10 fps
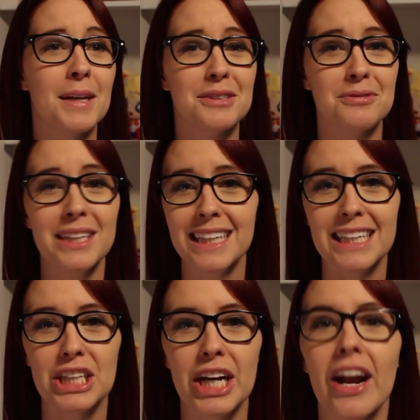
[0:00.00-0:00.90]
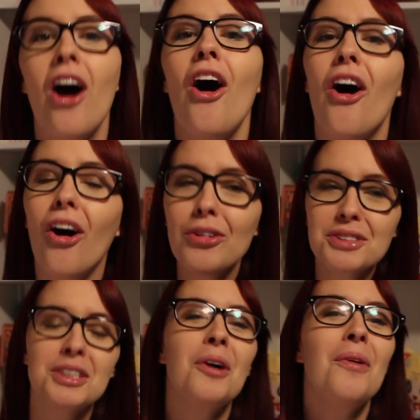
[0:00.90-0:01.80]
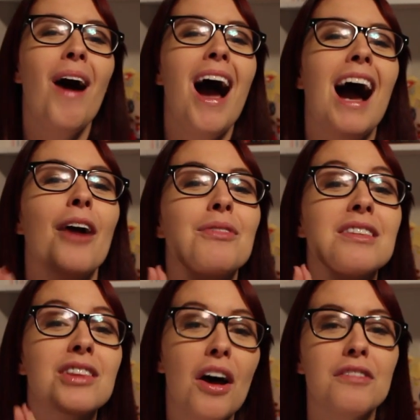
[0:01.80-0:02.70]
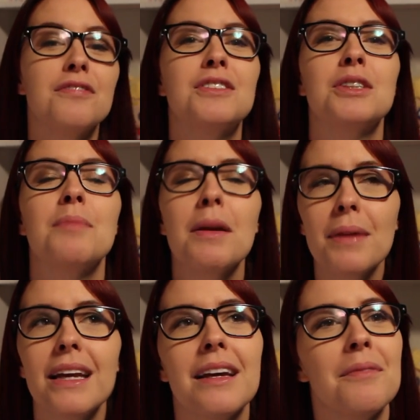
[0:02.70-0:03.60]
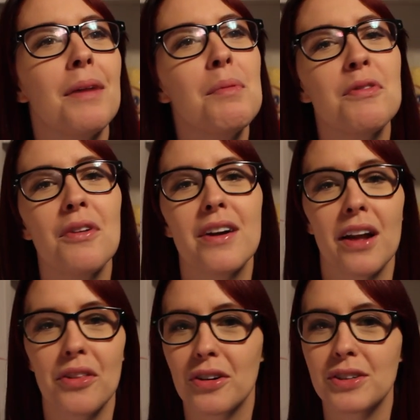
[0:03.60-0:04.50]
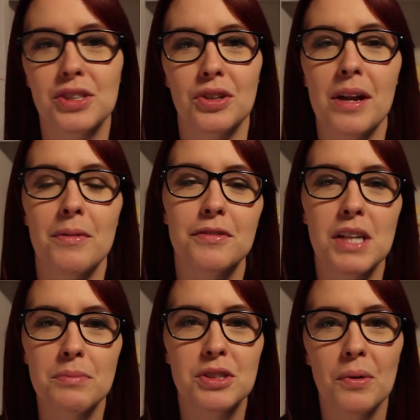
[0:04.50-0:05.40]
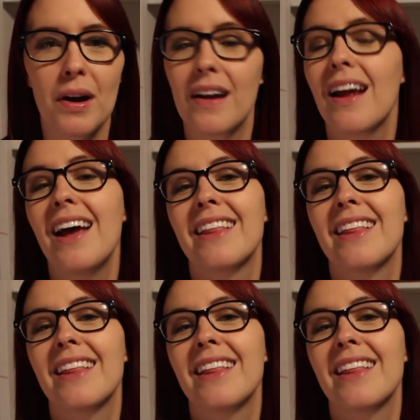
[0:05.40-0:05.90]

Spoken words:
it's really good. Also, I would love to maybe for another stream of some sort,